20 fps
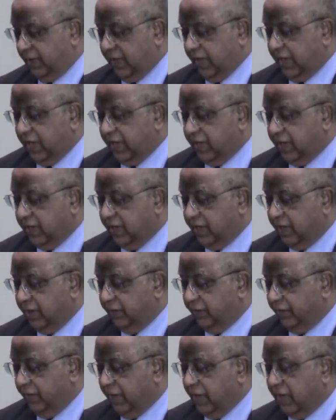and
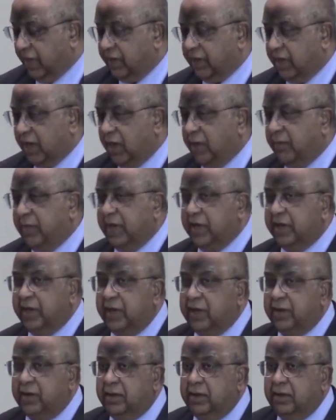we are now
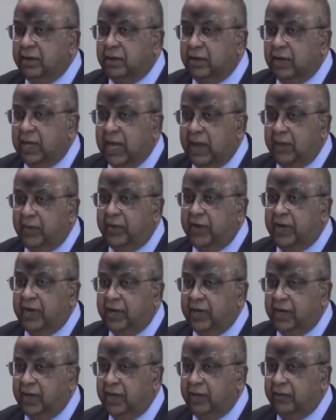beginning to
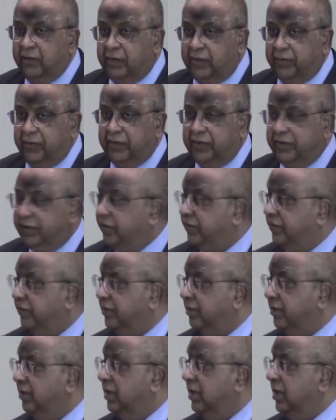collaborate with
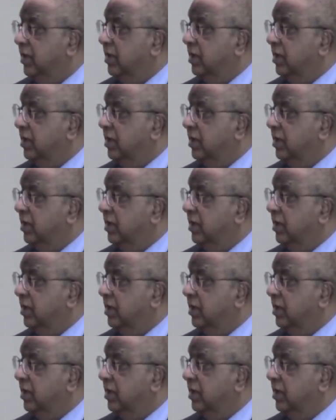Fujitsu